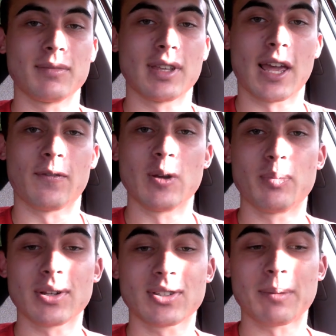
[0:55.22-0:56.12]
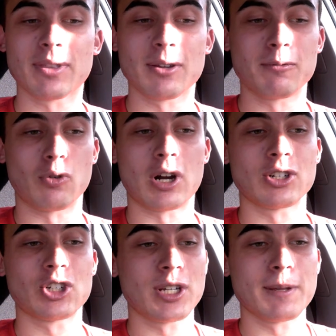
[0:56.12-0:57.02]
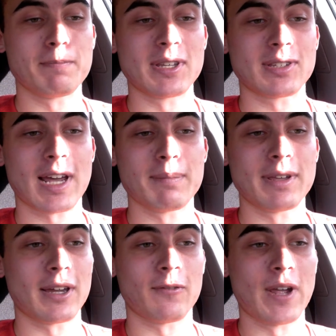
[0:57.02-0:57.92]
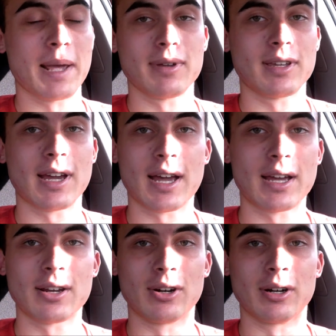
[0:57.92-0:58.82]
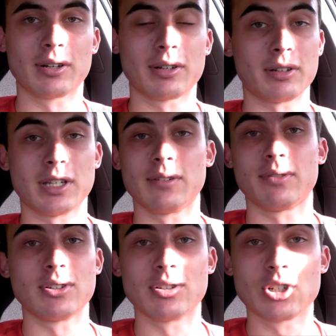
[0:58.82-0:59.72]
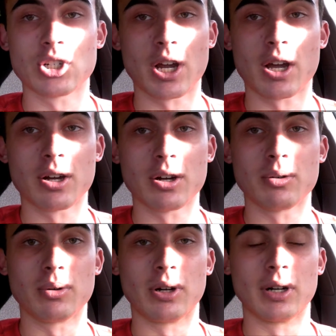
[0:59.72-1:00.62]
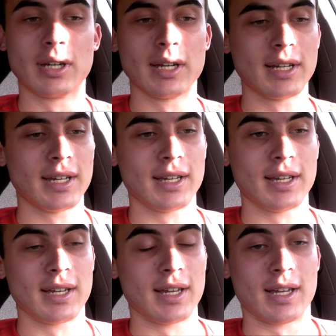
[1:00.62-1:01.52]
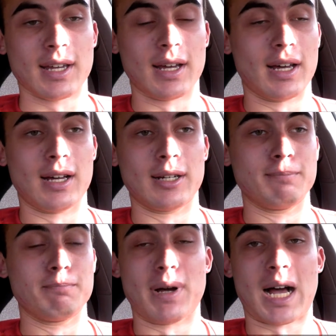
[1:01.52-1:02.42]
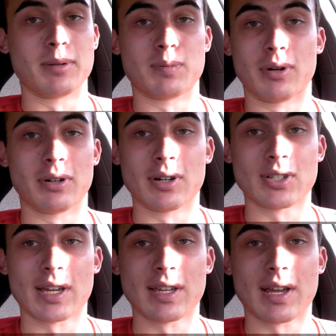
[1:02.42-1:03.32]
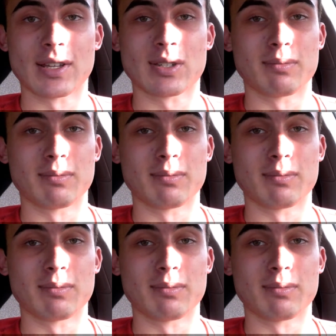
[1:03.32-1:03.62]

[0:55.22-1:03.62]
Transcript: If you put something raunchy beside me, like Family Guy or Cleveland Show or Bob's Burgers, I guess,